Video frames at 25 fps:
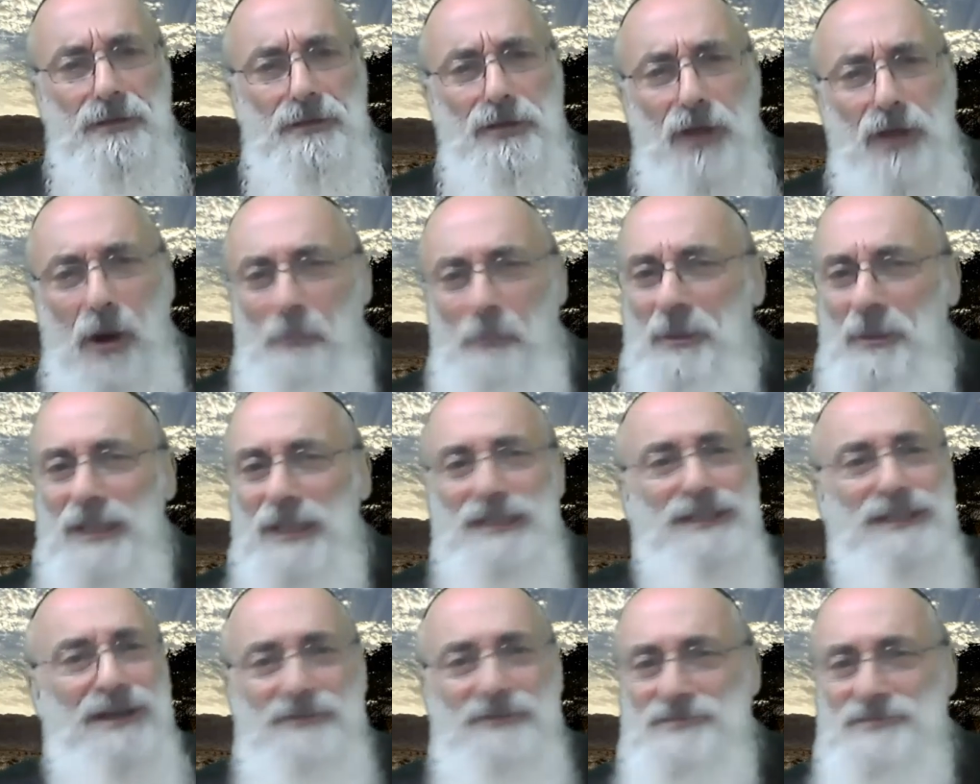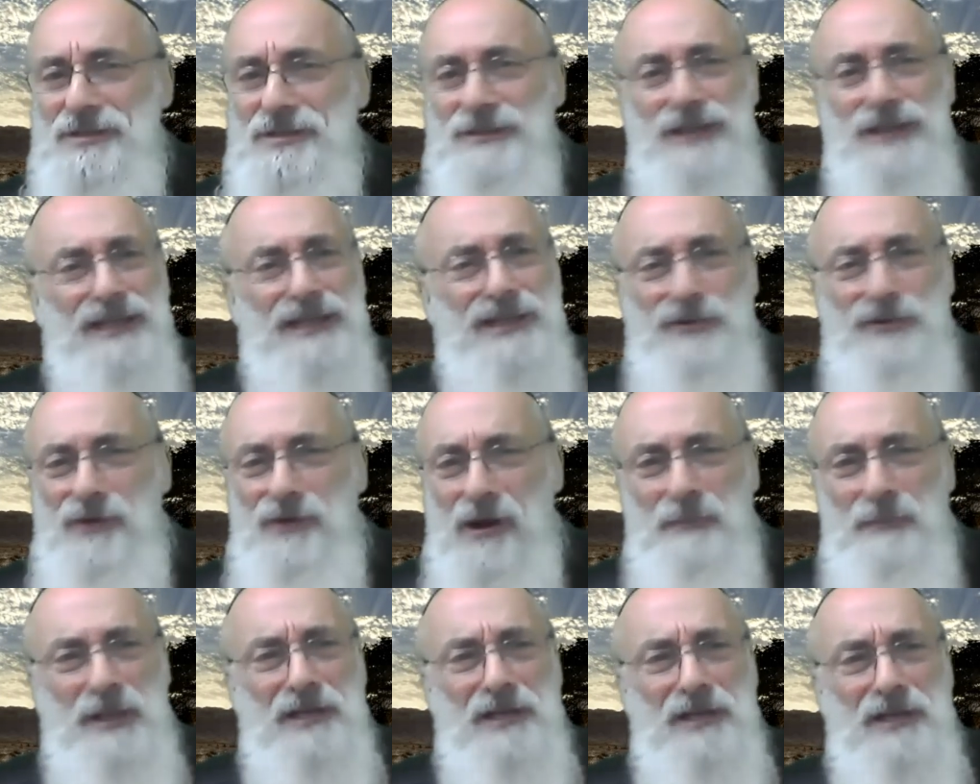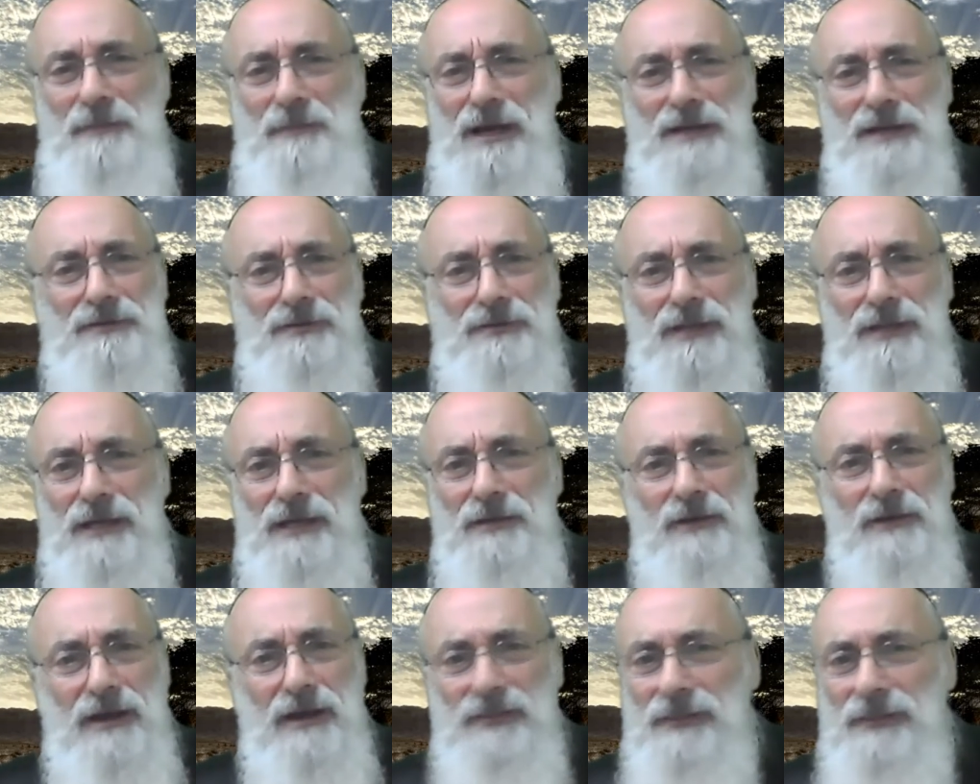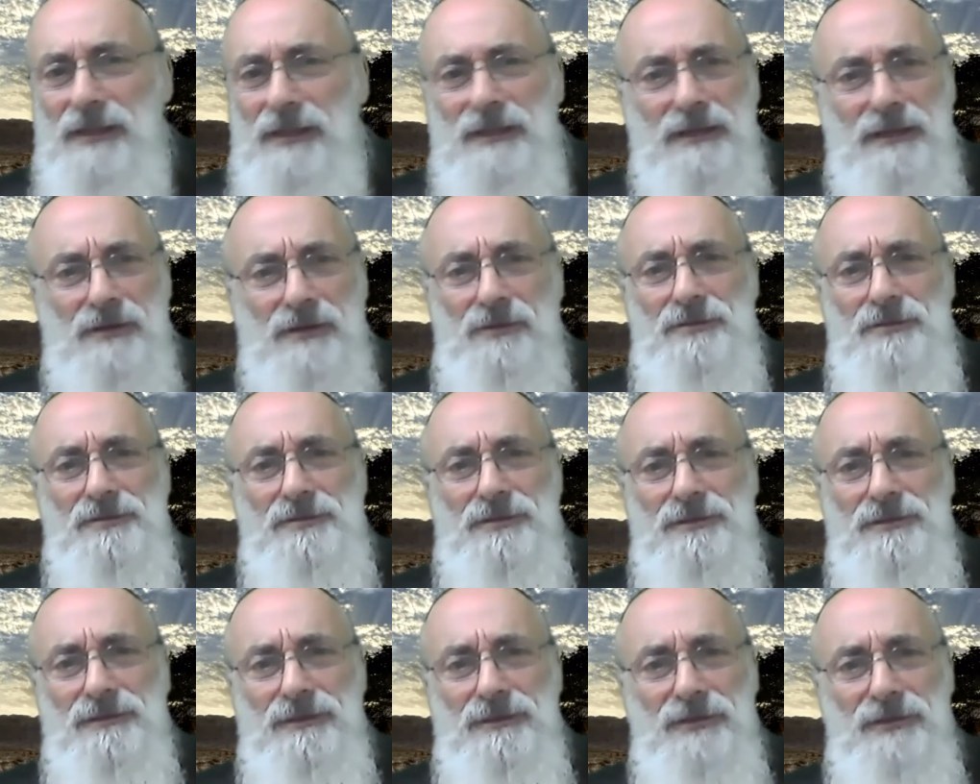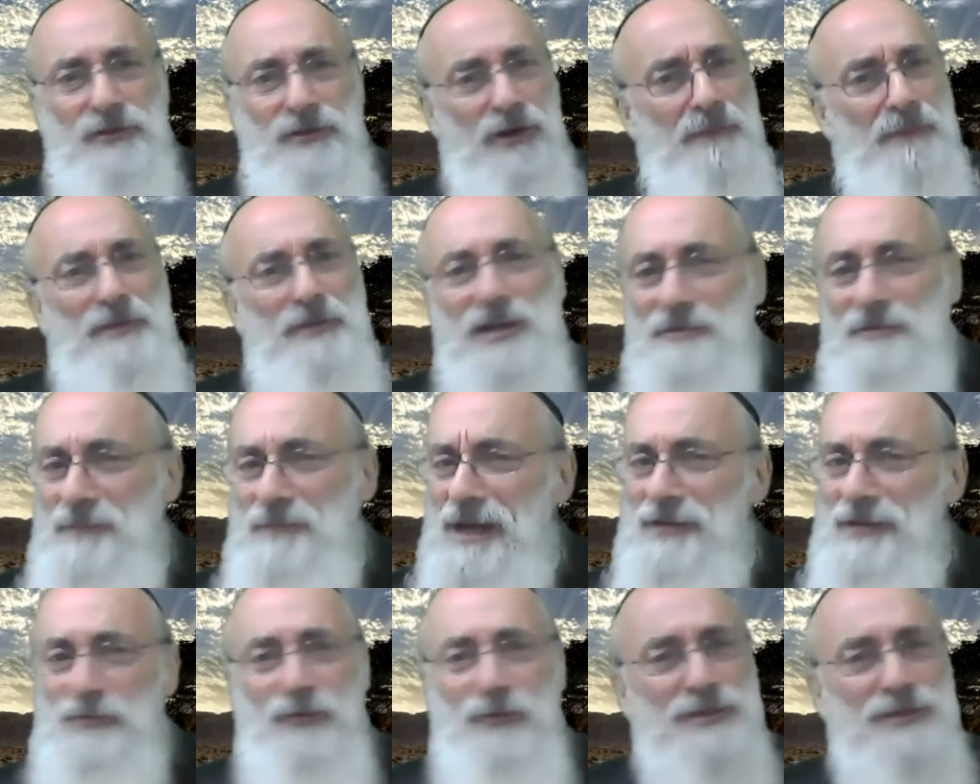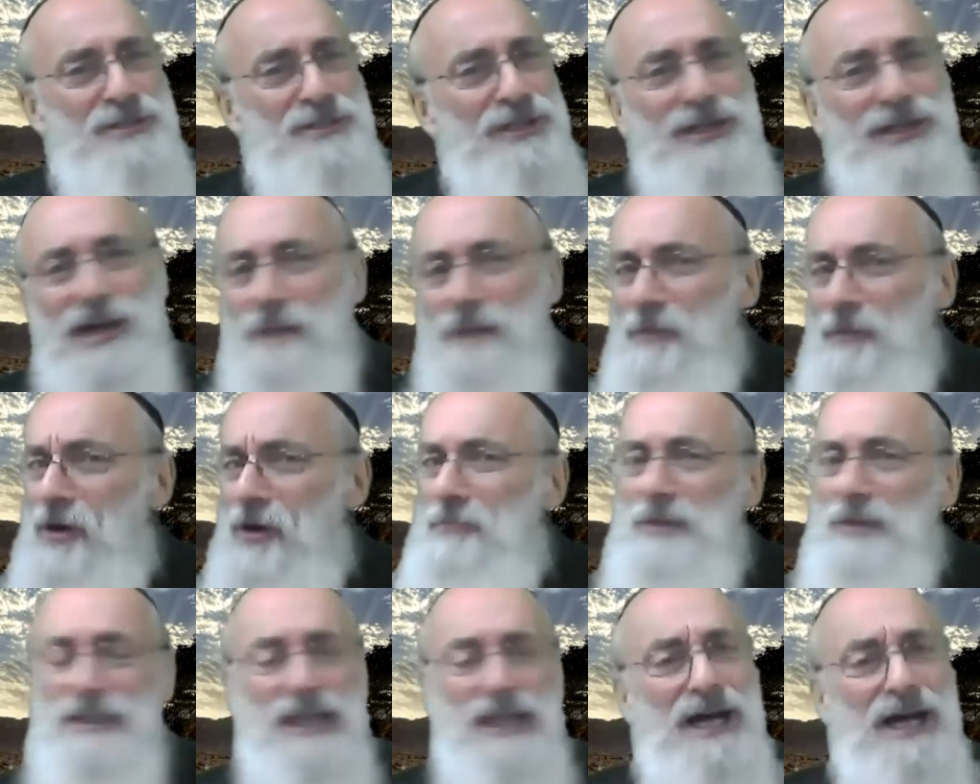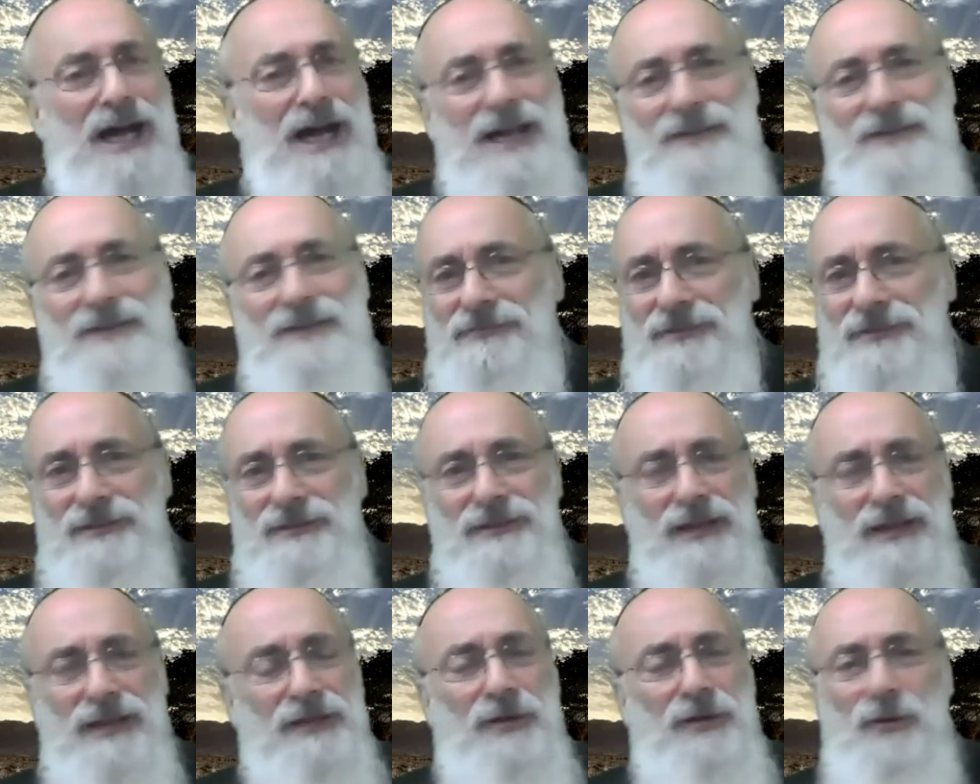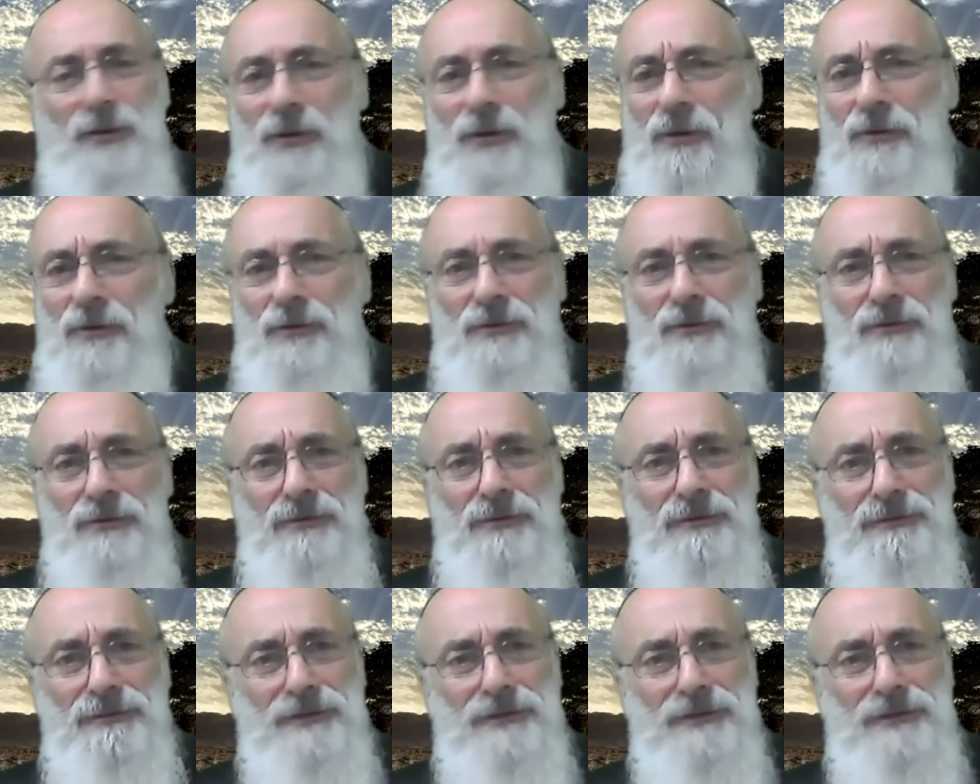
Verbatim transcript: Nobody loves you like your army commander, like your athletic coach. Your army commander wants you to come home alive and whole.